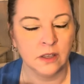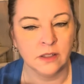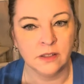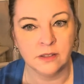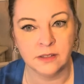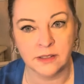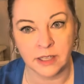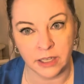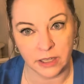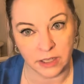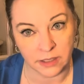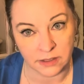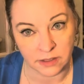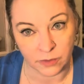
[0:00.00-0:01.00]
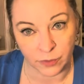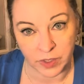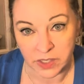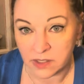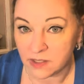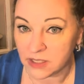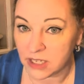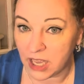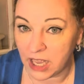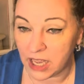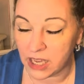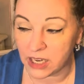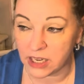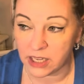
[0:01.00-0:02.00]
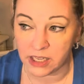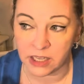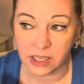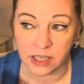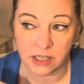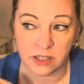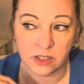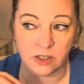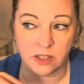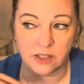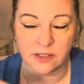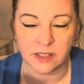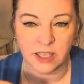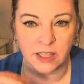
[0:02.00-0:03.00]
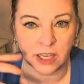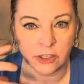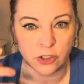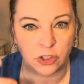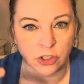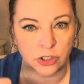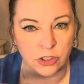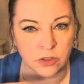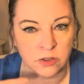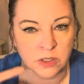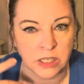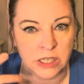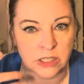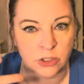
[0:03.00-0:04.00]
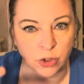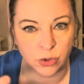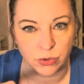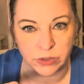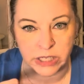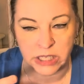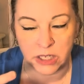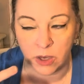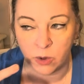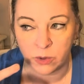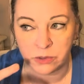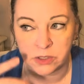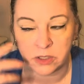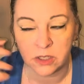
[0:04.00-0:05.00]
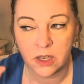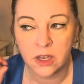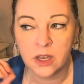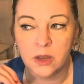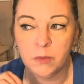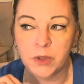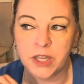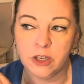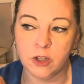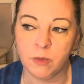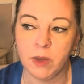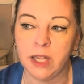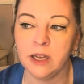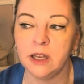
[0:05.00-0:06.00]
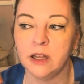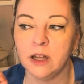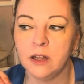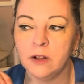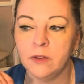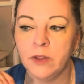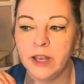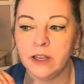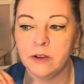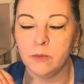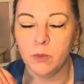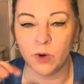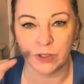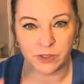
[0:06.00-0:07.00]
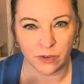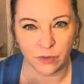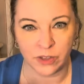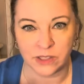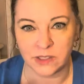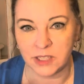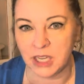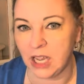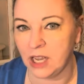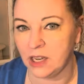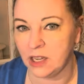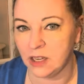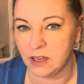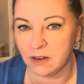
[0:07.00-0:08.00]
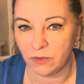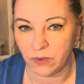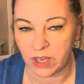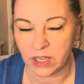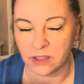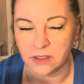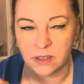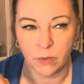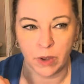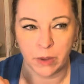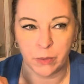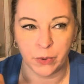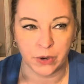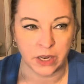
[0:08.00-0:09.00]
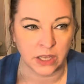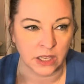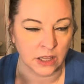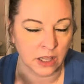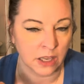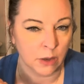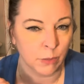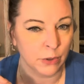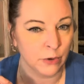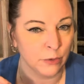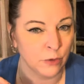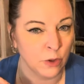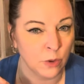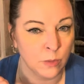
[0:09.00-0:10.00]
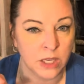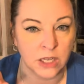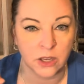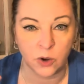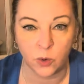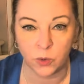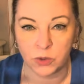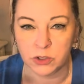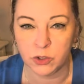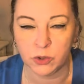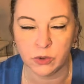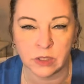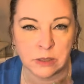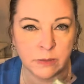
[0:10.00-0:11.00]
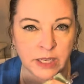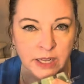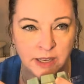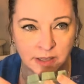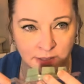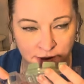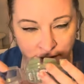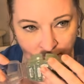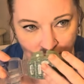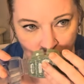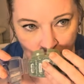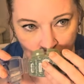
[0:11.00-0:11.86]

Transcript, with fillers: slightly sophisticated, it's like that sugary tree note, but then you made it like more sophisticated and fancy by putting in like a perfumy note and a creaminess.